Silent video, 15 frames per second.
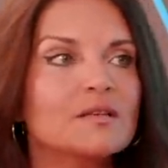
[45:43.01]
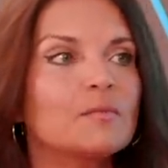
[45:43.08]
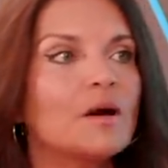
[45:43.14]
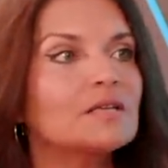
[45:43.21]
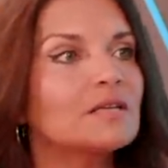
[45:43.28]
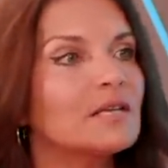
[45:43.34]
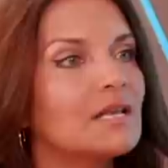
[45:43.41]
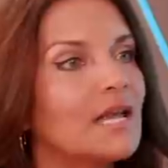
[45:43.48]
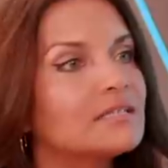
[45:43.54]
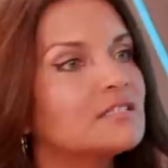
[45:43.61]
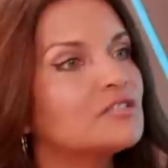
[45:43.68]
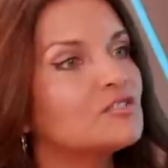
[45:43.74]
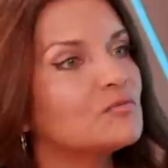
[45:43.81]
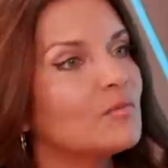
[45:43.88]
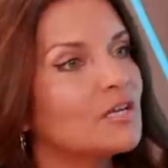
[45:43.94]
about
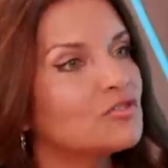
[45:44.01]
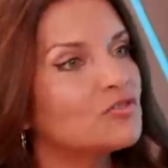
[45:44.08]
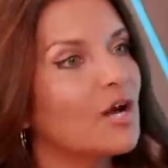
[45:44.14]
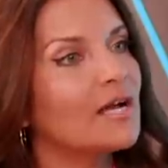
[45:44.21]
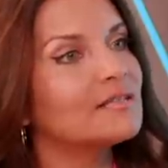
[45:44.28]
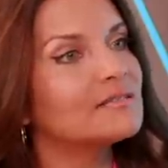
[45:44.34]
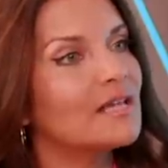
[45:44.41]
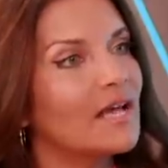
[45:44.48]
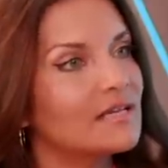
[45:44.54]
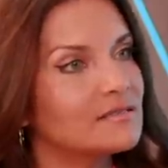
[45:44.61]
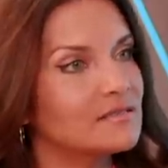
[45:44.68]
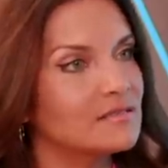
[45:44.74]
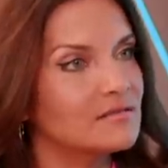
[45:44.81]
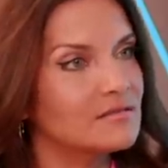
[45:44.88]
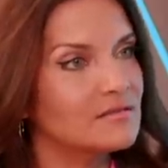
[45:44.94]
connecting to my child's
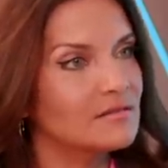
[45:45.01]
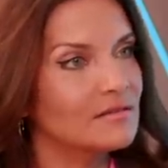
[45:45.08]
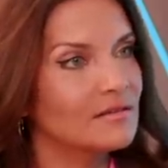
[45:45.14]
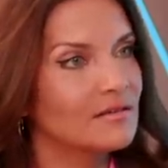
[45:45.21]
essence?